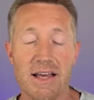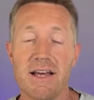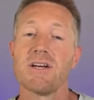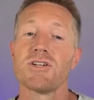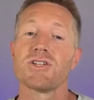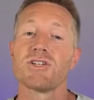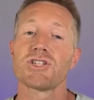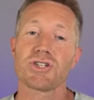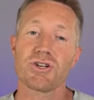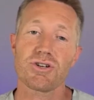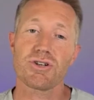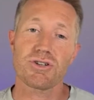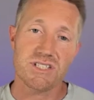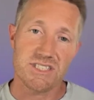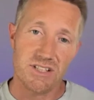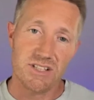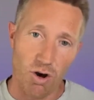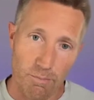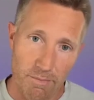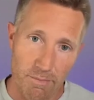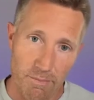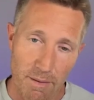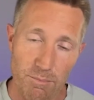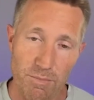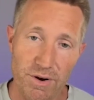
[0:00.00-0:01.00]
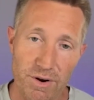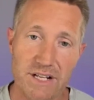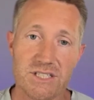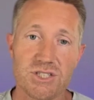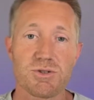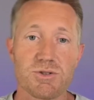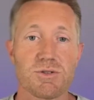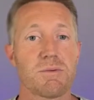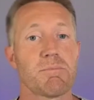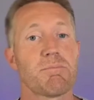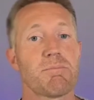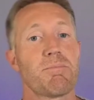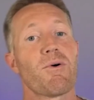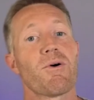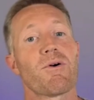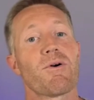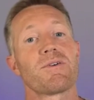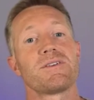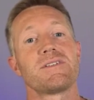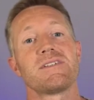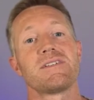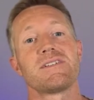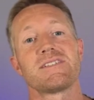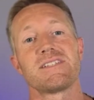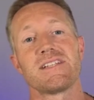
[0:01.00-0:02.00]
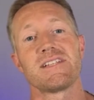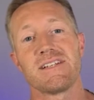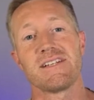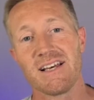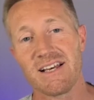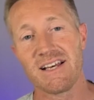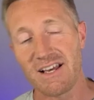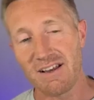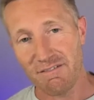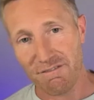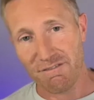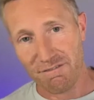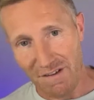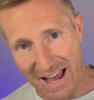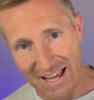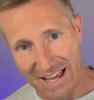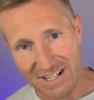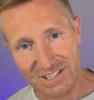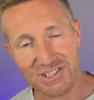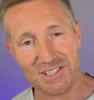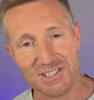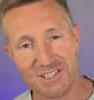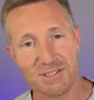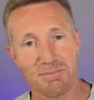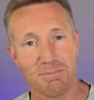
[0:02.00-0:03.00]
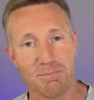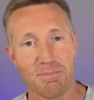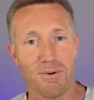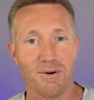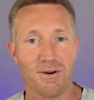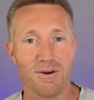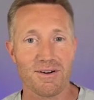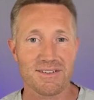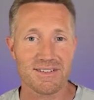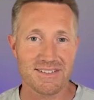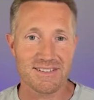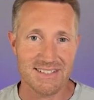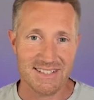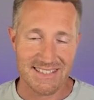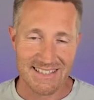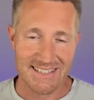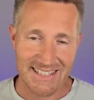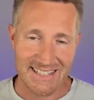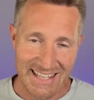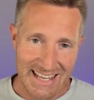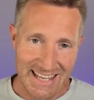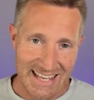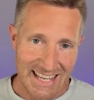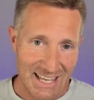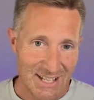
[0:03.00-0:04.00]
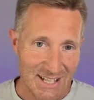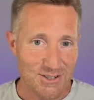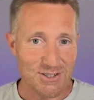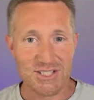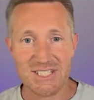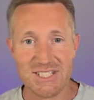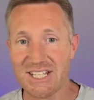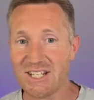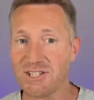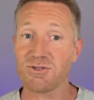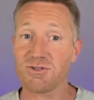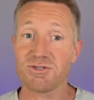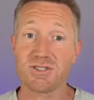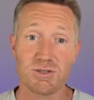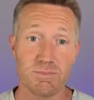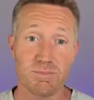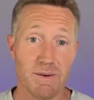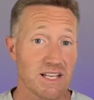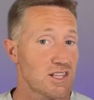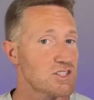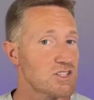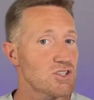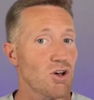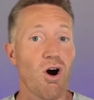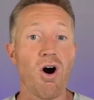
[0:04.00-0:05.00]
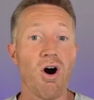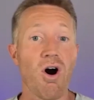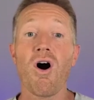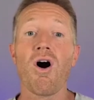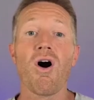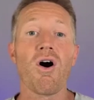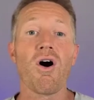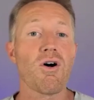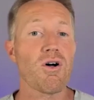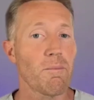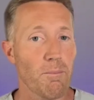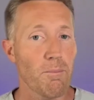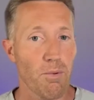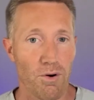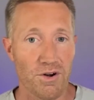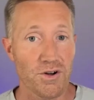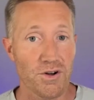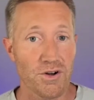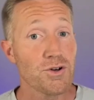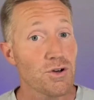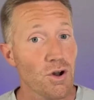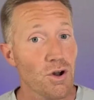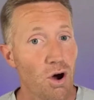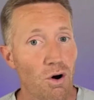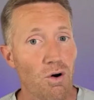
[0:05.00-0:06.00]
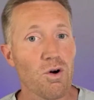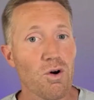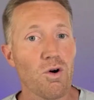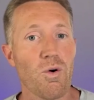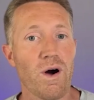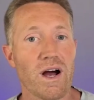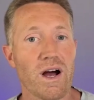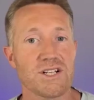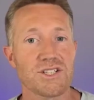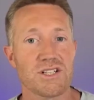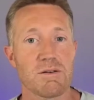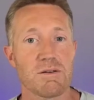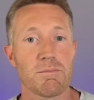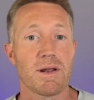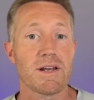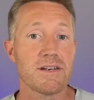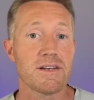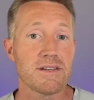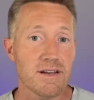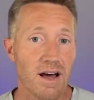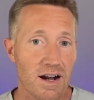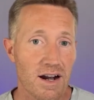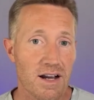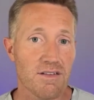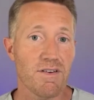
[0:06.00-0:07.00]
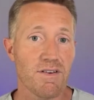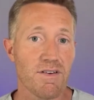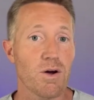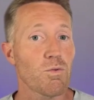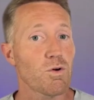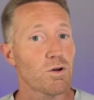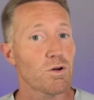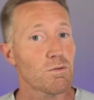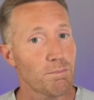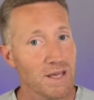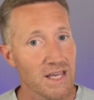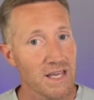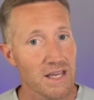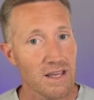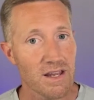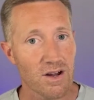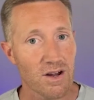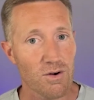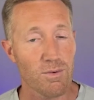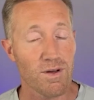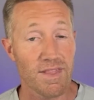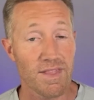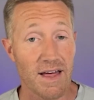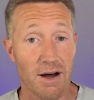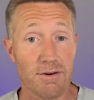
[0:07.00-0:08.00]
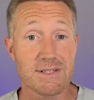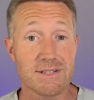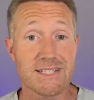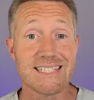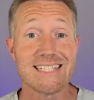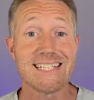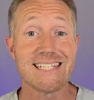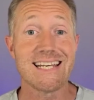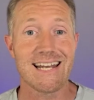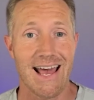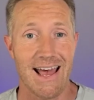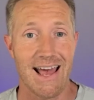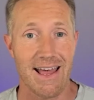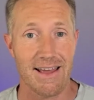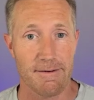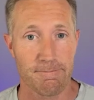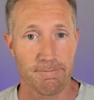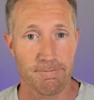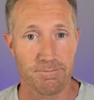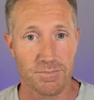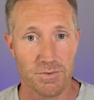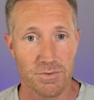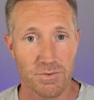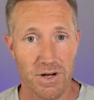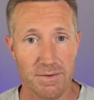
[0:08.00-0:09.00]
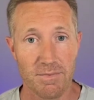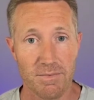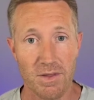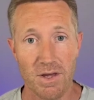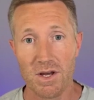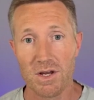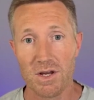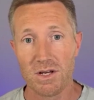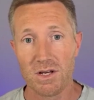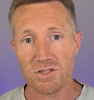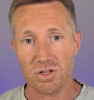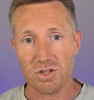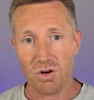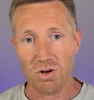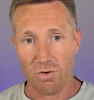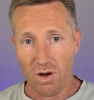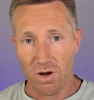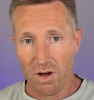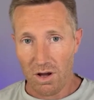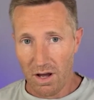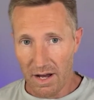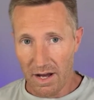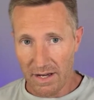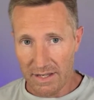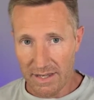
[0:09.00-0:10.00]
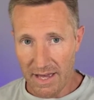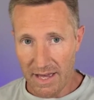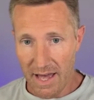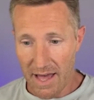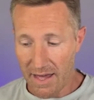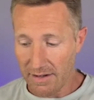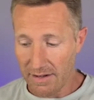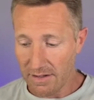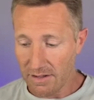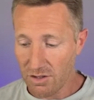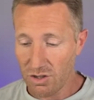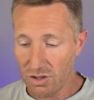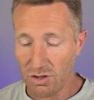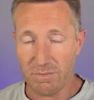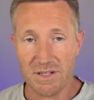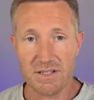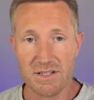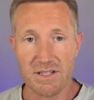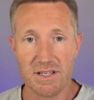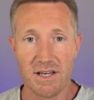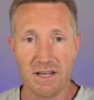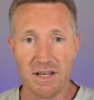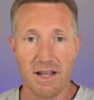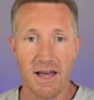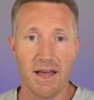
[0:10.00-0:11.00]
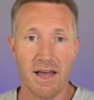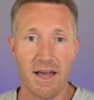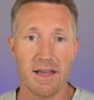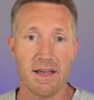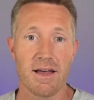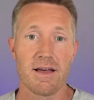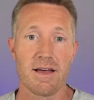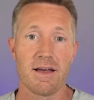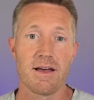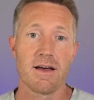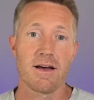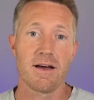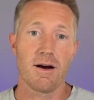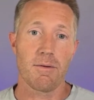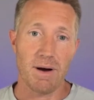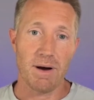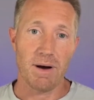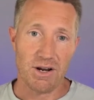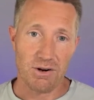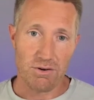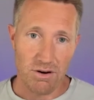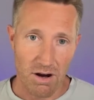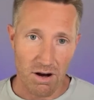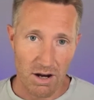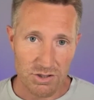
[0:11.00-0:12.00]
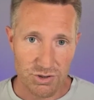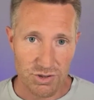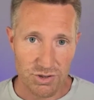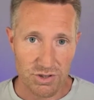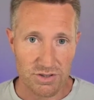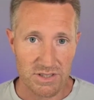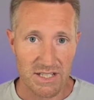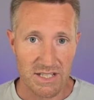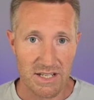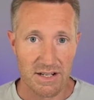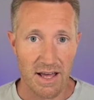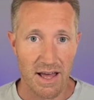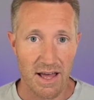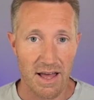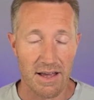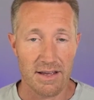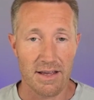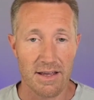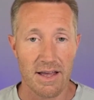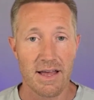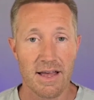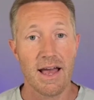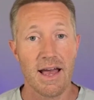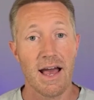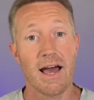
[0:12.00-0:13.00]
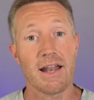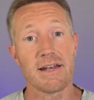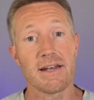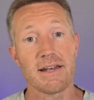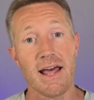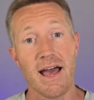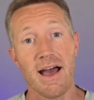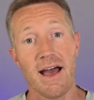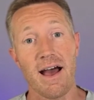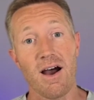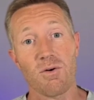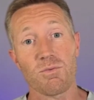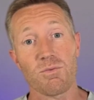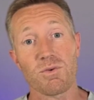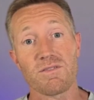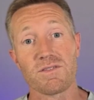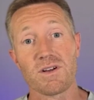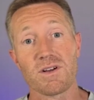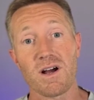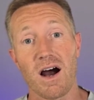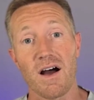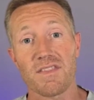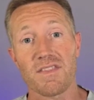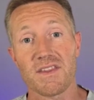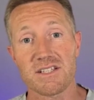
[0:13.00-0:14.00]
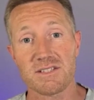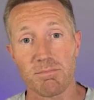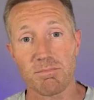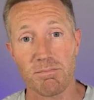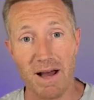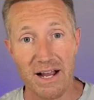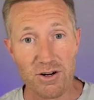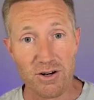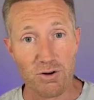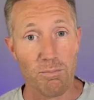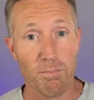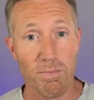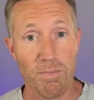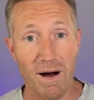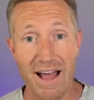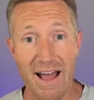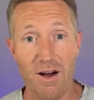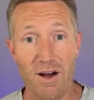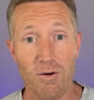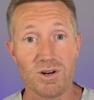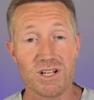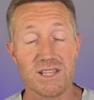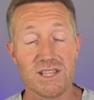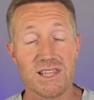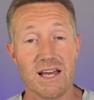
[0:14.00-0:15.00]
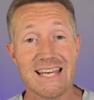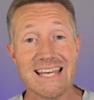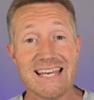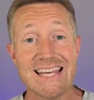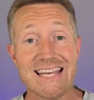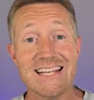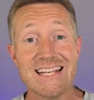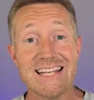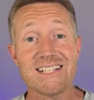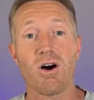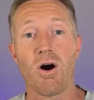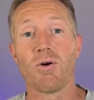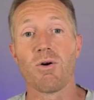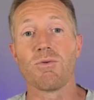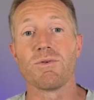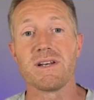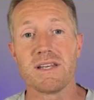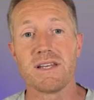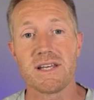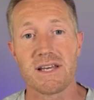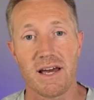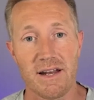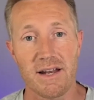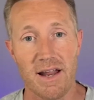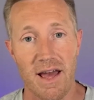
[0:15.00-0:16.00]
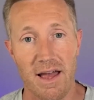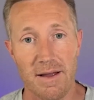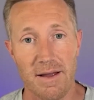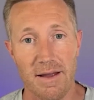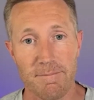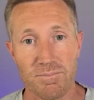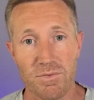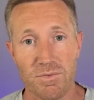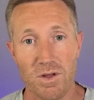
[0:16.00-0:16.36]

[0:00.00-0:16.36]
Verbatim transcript: Sure, cell membranes are important, and fascia is important, and the interstitial space, it's all important, no question, but none of it would be here without D N A, right? So again, human D N A, mitochondrial D N A, and now we've got this microbiome with its own D N A.